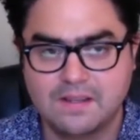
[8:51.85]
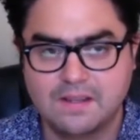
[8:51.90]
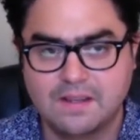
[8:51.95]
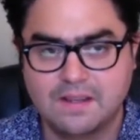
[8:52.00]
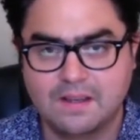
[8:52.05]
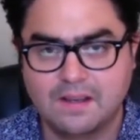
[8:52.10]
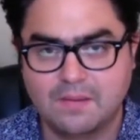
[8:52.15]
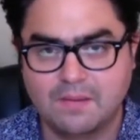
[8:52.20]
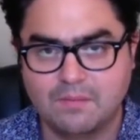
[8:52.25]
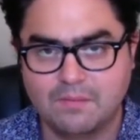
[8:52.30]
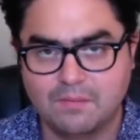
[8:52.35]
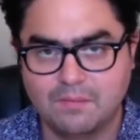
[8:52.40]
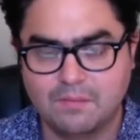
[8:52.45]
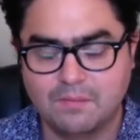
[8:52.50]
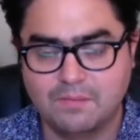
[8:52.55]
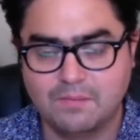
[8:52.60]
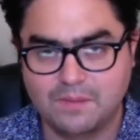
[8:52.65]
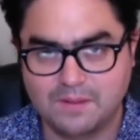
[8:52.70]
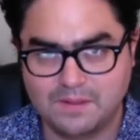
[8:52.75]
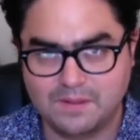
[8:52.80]

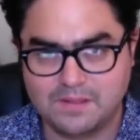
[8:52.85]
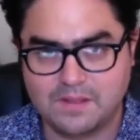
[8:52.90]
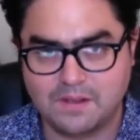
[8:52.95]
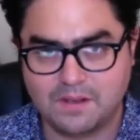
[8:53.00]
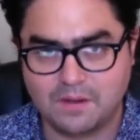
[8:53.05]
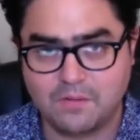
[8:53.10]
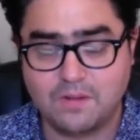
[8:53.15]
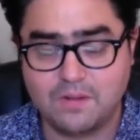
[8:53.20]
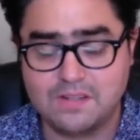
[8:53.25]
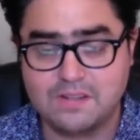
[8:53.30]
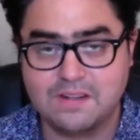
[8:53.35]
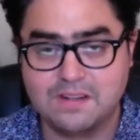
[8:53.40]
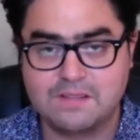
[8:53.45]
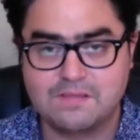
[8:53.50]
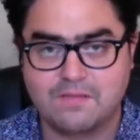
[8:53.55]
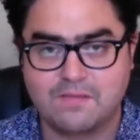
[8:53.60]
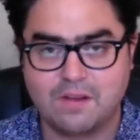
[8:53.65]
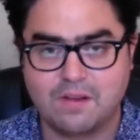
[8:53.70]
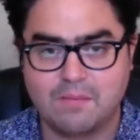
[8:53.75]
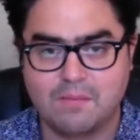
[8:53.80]
The song originates
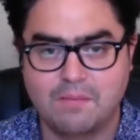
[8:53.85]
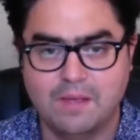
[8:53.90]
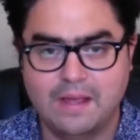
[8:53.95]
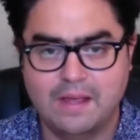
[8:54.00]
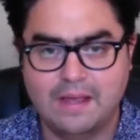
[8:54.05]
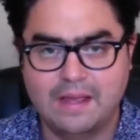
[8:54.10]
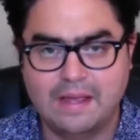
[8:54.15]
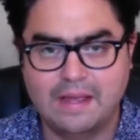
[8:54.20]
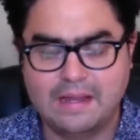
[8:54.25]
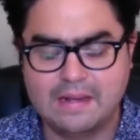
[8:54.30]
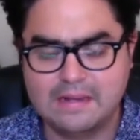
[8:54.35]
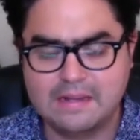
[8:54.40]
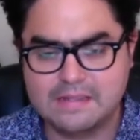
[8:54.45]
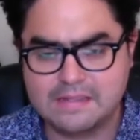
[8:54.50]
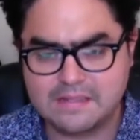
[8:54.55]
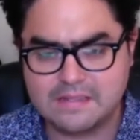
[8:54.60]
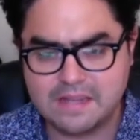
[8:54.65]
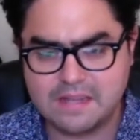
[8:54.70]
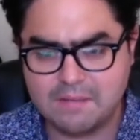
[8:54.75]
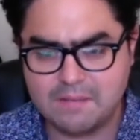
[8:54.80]
from, and
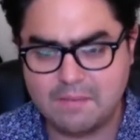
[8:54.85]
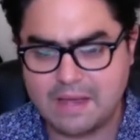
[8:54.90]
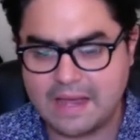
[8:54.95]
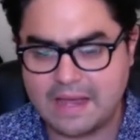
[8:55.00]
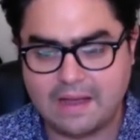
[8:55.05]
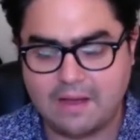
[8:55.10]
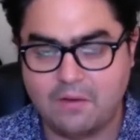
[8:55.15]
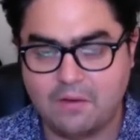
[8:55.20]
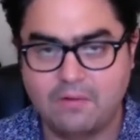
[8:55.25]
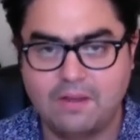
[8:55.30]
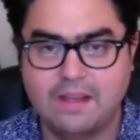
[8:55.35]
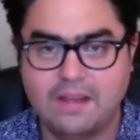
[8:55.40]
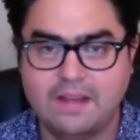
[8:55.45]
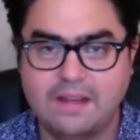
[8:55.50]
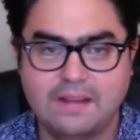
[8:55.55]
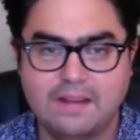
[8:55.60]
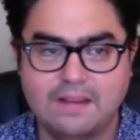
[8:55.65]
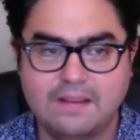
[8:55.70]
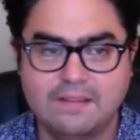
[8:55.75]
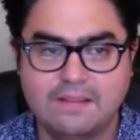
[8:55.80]
somehow it
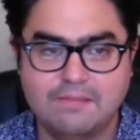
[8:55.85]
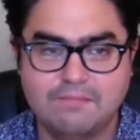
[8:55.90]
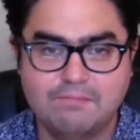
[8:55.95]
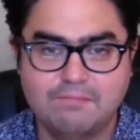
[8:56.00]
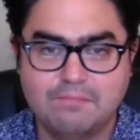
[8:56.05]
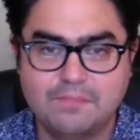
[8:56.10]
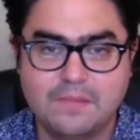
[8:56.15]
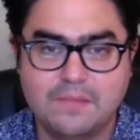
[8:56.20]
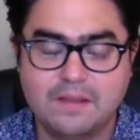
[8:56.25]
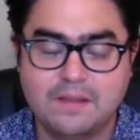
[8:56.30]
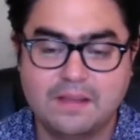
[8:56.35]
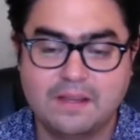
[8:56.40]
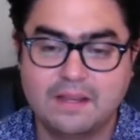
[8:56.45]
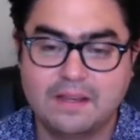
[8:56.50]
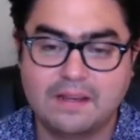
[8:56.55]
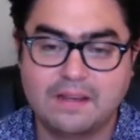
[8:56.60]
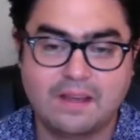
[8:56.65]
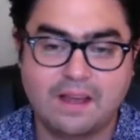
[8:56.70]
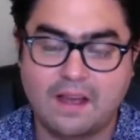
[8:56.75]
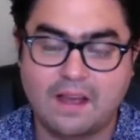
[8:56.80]

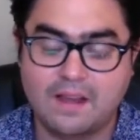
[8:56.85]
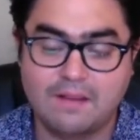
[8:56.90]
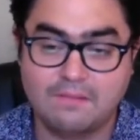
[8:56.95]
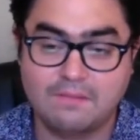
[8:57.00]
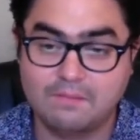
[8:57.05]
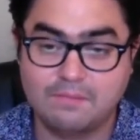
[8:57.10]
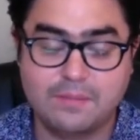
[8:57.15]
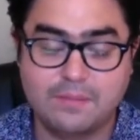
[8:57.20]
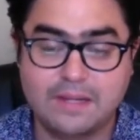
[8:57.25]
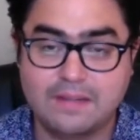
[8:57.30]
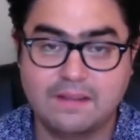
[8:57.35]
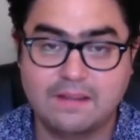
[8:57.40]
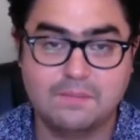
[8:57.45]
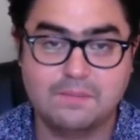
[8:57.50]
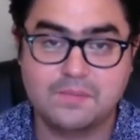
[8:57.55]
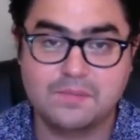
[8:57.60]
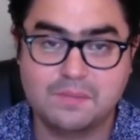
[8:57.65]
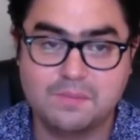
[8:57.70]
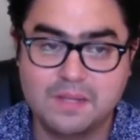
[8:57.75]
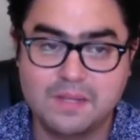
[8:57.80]
got picked
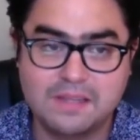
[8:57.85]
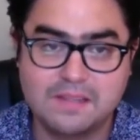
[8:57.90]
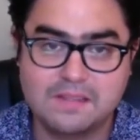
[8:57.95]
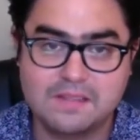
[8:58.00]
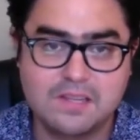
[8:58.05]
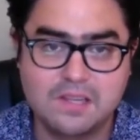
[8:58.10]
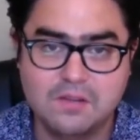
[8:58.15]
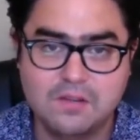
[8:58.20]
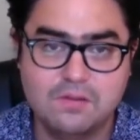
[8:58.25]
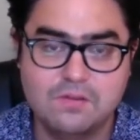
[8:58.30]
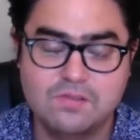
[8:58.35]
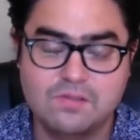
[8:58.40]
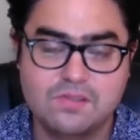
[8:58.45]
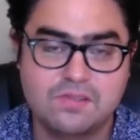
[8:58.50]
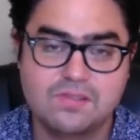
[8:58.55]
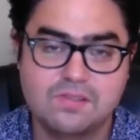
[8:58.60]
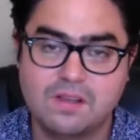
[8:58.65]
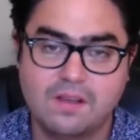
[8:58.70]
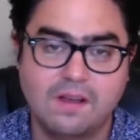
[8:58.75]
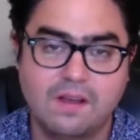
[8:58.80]
up to be this huge
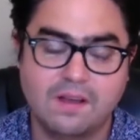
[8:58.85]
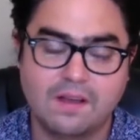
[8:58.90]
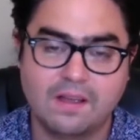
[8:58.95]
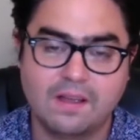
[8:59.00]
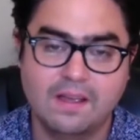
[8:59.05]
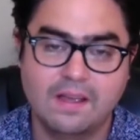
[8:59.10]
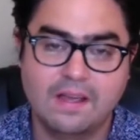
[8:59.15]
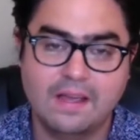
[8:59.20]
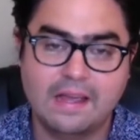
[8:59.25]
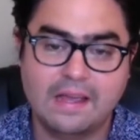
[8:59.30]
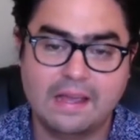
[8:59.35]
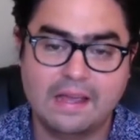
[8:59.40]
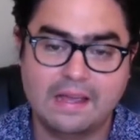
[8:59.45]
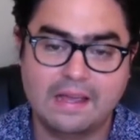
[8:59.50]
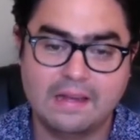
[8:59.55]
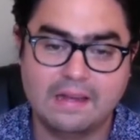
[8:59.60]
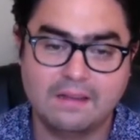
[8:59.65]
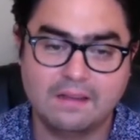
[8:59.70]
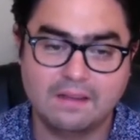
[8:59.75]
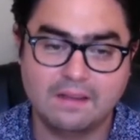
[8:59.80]
song,
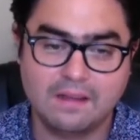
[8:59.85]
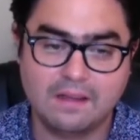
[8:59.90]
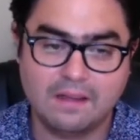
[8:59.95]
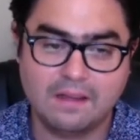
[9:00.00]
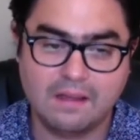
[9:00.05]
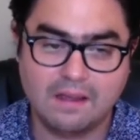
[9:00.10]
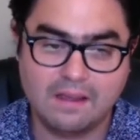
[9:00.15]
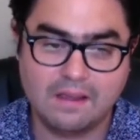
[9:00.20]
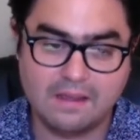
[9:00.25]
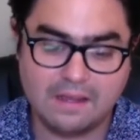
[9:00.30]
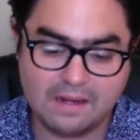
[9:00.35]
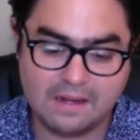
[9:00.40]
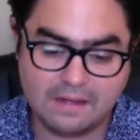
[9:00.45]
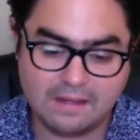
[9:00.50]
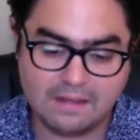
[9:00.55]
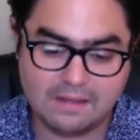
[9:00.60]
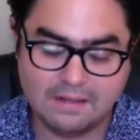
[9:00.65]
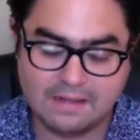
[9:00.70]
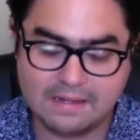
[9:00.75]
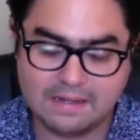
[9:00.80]
and then
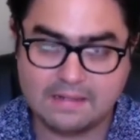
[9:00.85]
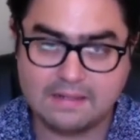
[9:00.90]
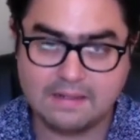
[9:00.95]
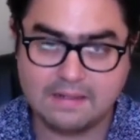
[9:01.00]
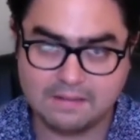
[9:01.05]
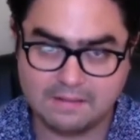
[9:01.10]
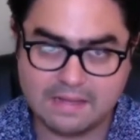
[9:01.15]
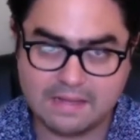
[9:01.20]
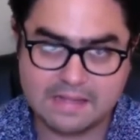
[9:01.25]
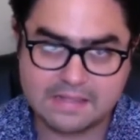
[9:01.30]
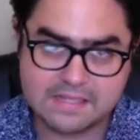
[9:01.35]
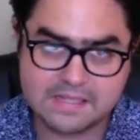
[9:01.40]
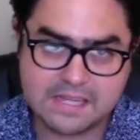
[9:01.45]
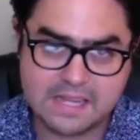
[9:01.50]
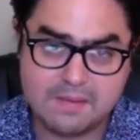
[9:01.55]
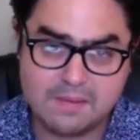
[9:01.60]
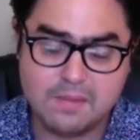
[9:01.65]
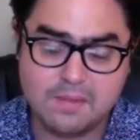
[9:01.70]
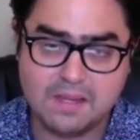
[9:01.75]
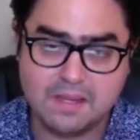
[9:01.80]
in that
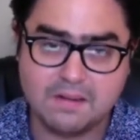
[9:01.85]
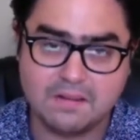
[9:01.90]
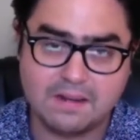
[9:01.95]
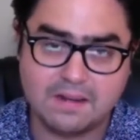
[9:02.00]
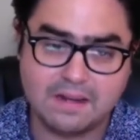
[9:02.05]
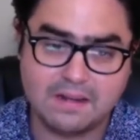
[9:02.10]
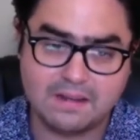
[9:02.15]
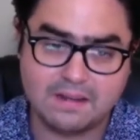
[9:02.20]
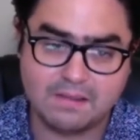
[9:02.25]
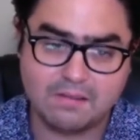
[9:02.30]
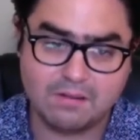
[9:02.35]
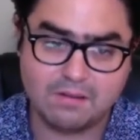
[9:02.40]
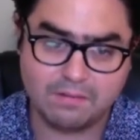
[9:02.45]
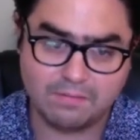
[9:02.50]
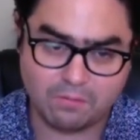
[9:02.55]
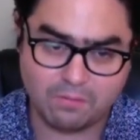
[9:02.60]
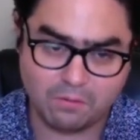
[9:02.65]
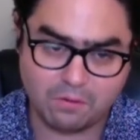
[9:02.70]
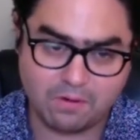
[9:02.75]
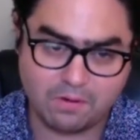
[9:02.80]
same year,
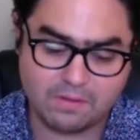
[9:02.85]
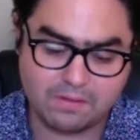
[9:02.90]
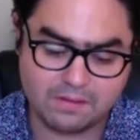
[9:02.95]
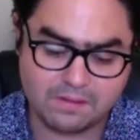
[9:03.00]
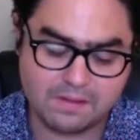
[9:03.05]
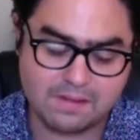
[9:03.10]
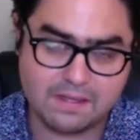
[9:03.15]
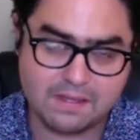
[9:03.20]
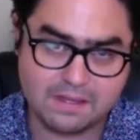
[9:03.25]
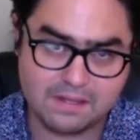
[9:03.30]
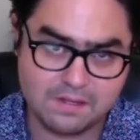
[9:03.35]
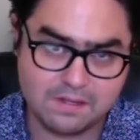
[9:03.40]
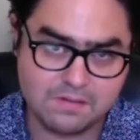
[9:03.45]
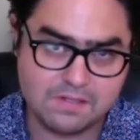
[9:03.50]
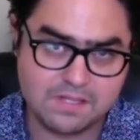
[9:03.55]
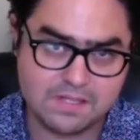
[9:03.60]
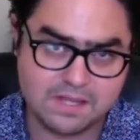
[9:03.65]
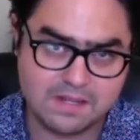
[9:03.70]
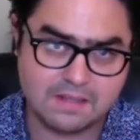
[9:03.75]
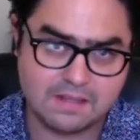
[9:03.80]
1934, they
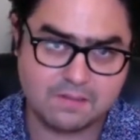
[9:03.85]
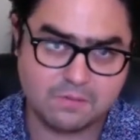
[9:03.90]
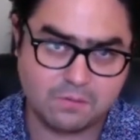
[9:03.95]
use it at the